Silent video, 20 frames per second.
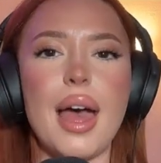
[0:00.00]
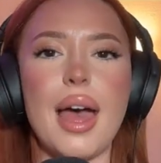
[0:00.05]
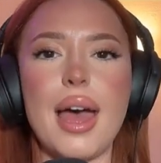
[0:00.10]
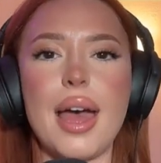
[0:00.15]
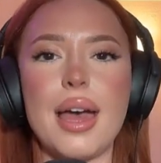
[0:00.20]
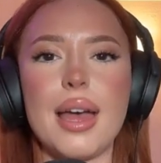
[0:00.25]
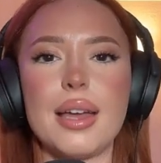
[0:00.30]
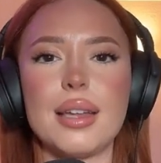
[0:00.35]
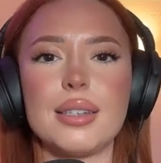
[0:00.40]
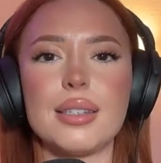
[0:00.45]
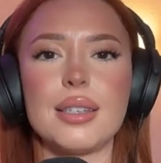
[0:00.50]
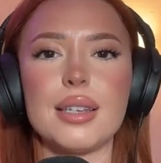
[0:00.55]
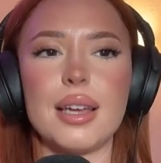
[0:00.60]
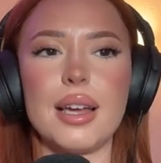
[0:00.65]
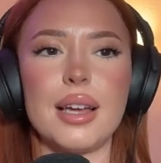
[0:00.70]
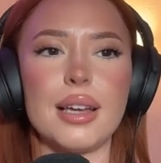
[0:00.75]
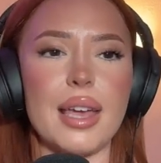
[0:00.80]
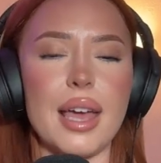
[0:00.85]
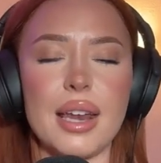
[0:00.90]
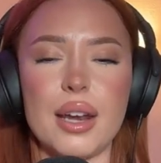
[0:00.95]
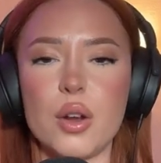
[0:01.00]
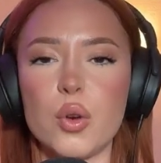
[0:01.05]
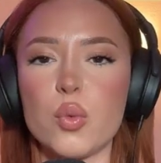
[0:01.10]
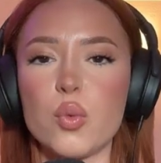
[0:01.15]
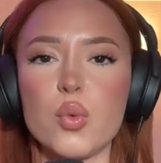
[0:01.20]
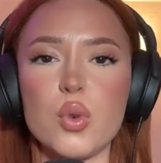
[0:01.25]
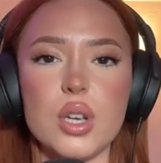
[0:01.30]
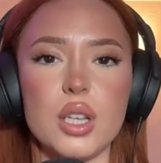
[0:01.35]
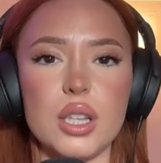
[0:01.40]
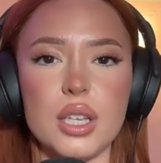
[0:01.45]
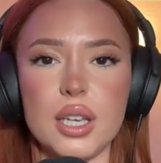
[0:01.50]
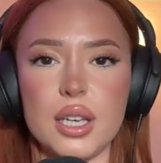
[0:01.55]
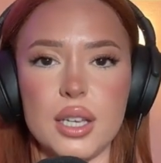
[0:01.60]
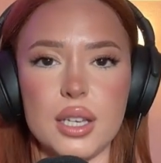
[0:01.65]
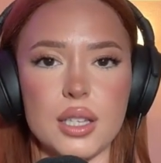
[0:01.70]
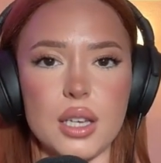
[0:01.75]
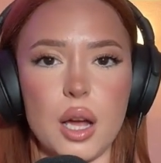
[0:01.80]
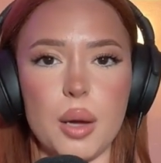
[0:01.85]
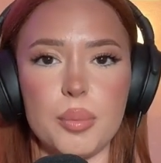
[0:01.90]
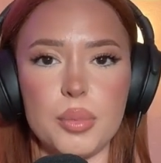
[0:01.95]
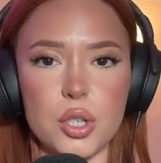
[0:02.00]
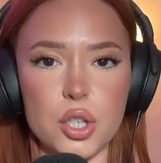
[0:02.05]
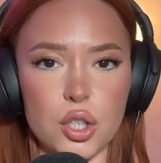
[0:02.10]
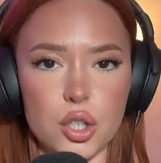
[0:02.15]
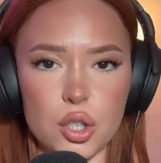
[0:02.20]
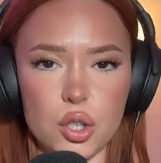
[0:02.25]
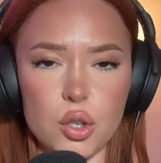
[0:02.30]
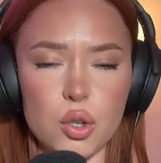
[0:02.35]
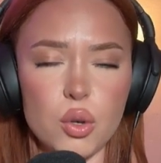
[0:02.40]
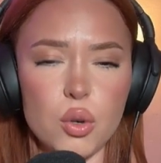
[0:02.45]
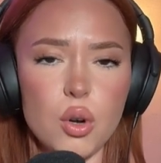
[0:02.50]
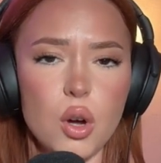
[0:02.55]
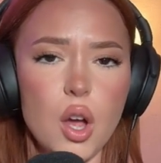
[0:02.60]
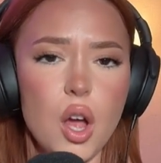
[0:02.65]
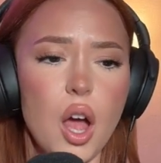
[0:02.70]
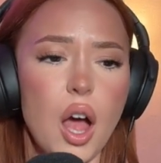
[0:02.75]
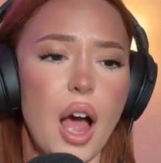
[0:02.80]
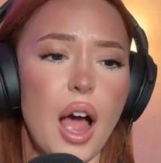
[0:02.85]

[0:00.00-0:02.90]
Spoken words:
And again, it really is up to you.